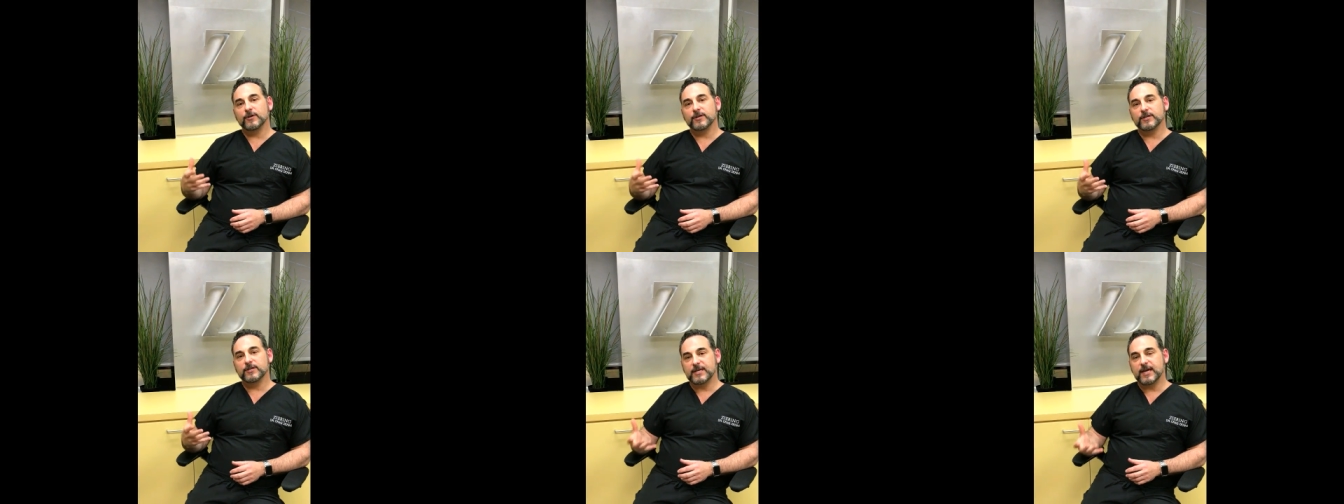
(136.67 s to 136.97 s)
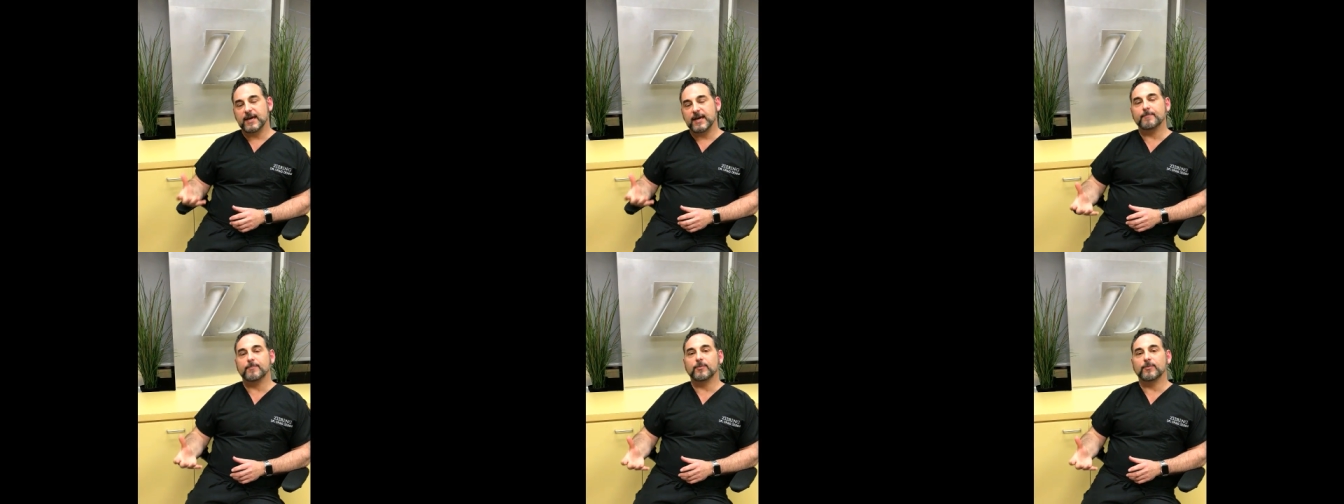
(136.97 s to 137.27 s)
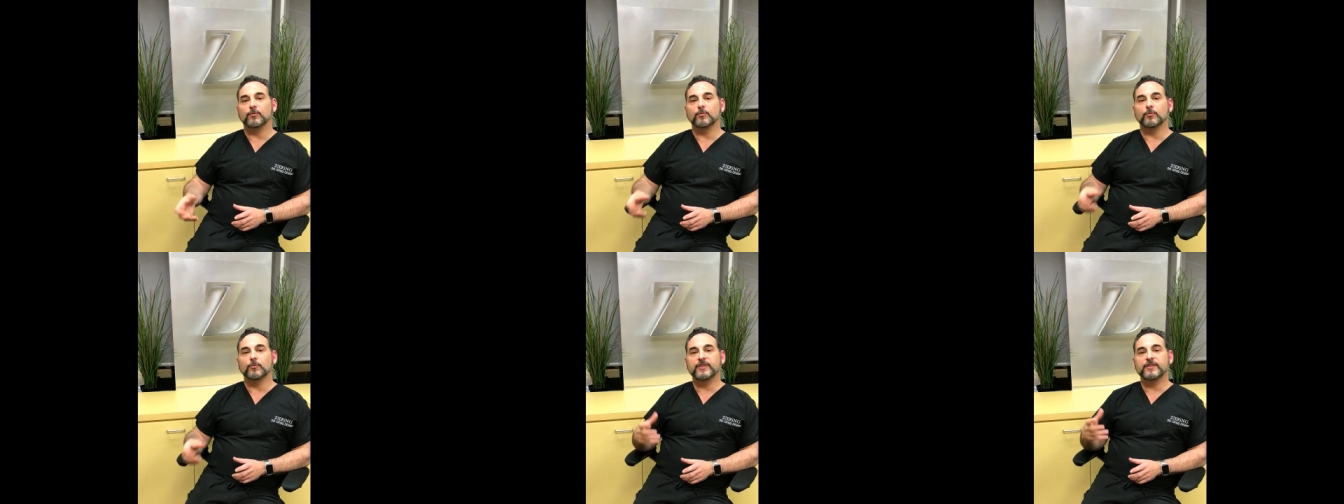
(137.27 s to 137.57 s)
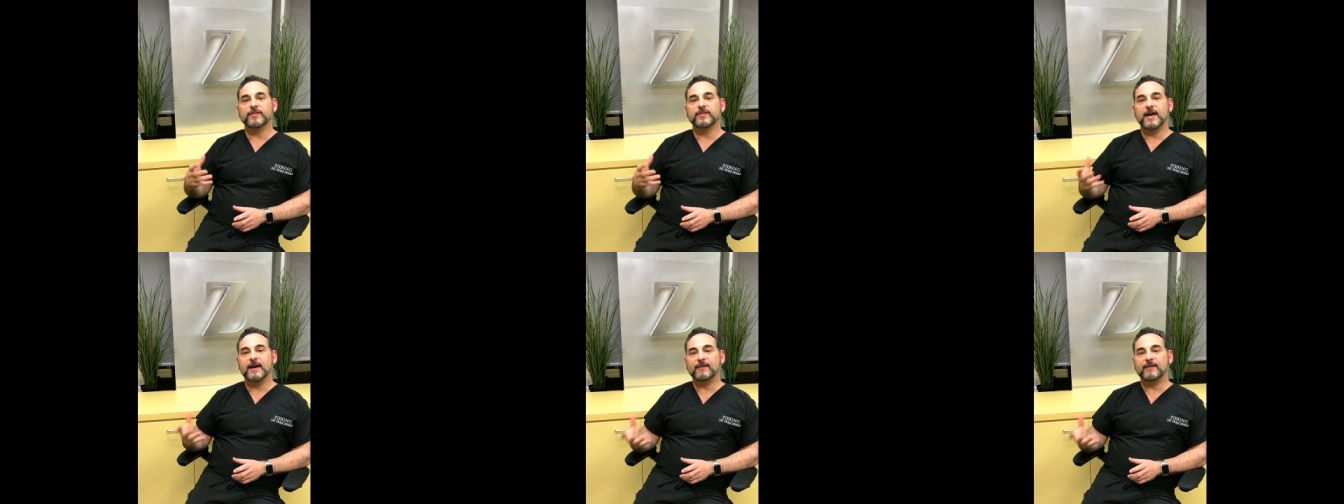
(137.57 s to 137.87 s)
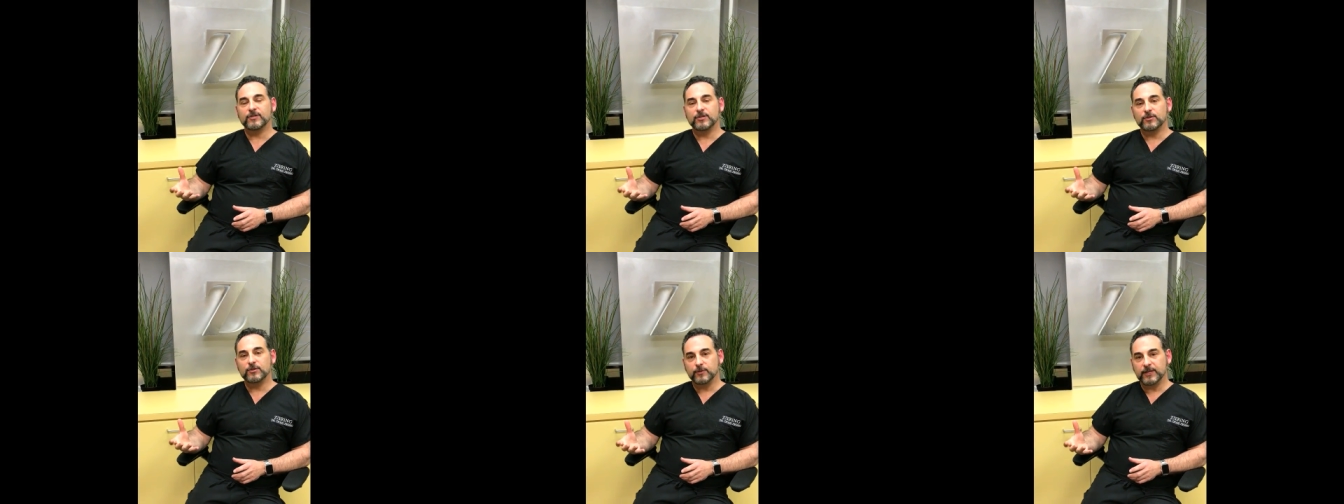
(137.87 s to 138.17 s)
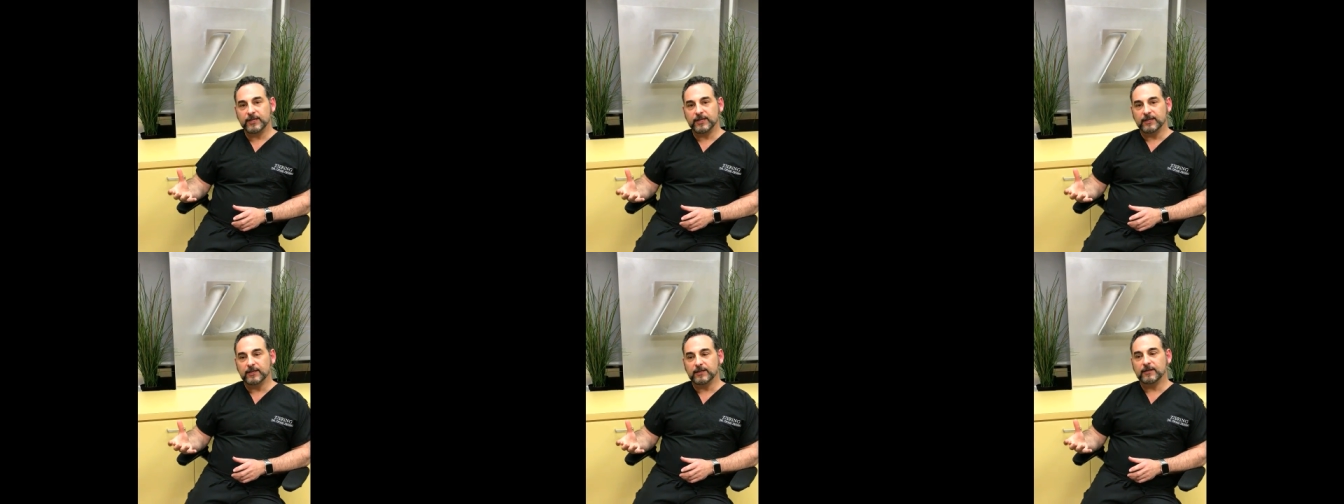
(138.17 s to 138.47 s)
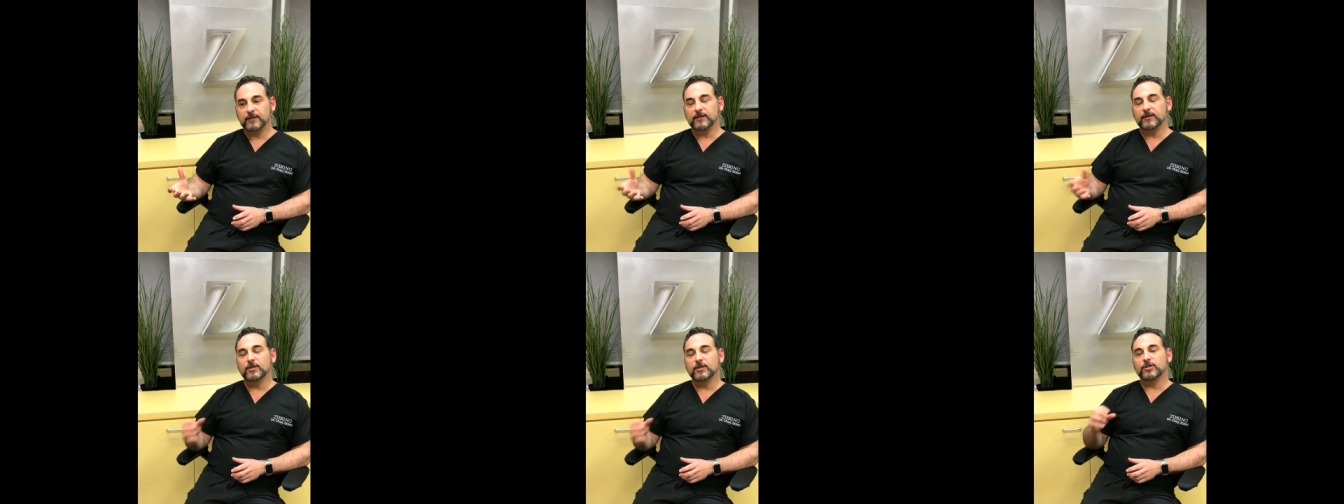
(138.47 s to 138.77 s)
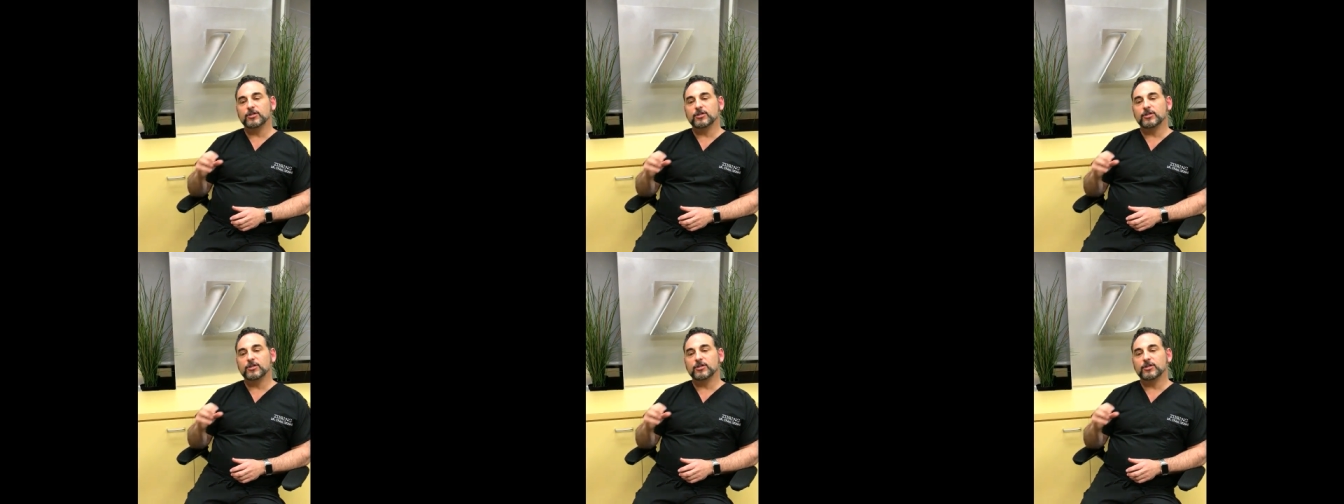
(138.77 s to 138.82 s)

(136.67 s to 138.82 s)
For example, with the FUE,